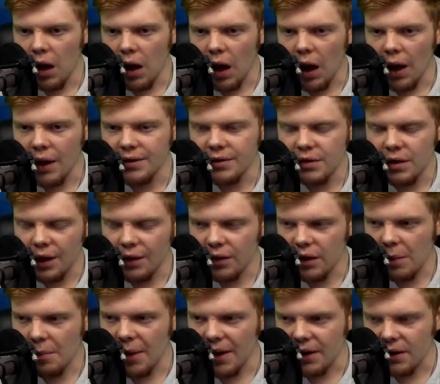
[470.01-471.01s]

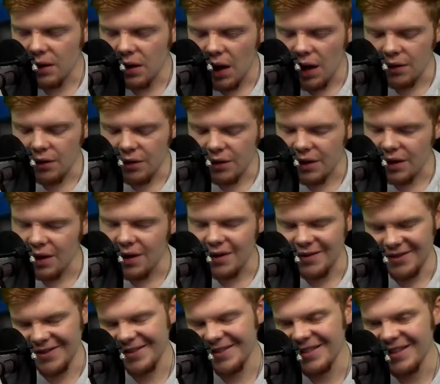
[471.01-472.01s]

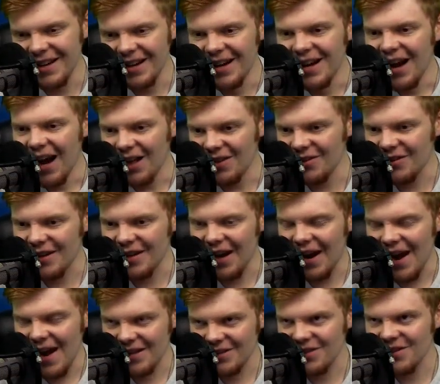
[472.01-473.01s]

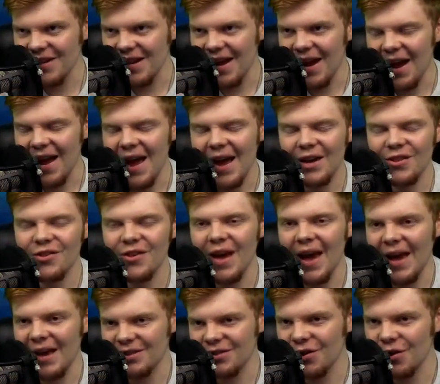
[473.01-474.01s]
actually
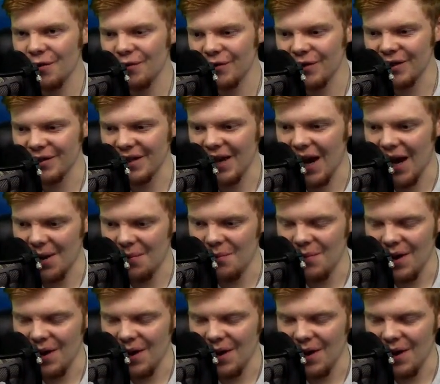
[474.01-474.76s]
ask her for the time,